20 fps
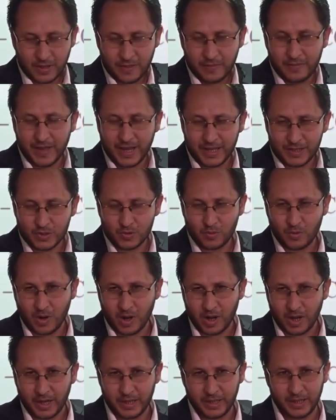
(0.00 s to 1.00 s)
That's
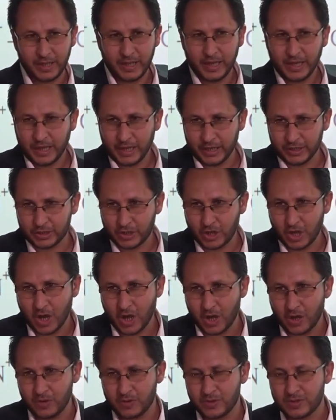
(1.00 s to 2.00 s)
why it
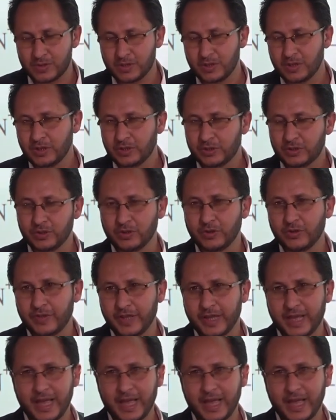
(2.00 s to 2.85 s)
goes to the